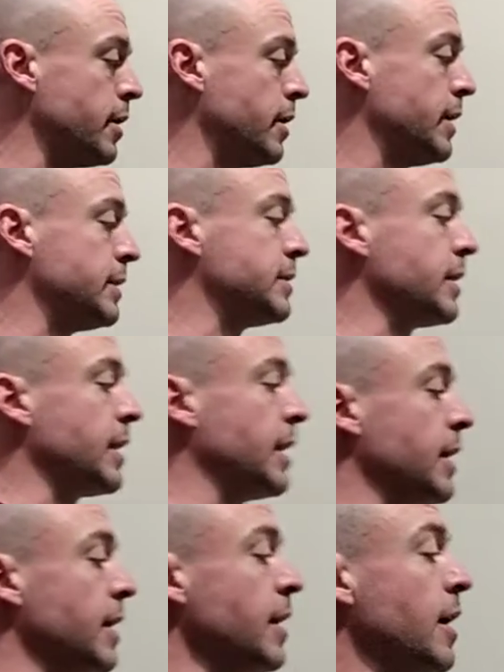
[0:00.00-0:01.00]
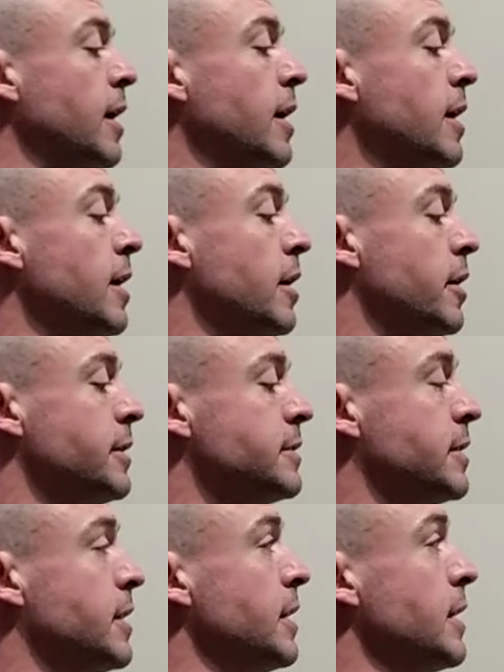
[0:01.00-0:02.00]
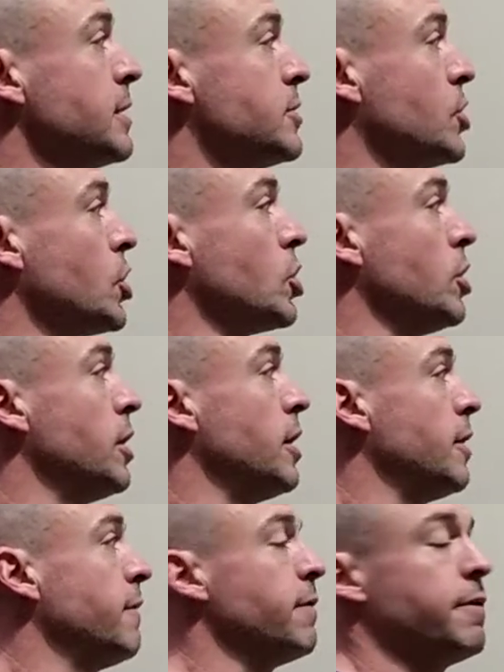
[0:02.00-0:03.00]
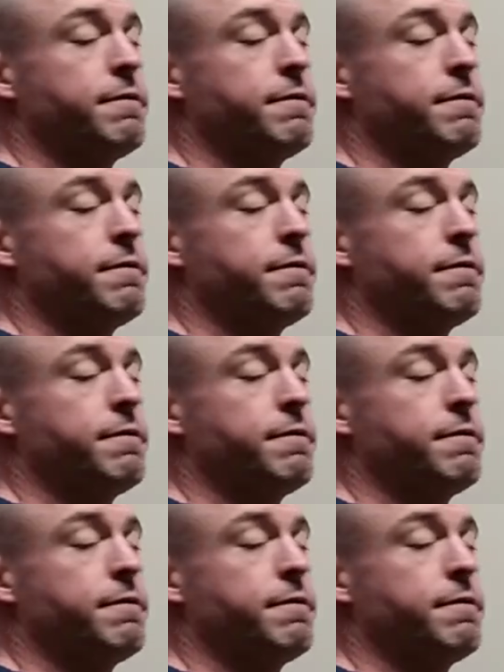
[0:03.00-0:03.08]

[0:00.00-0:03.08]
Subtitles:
is the circle of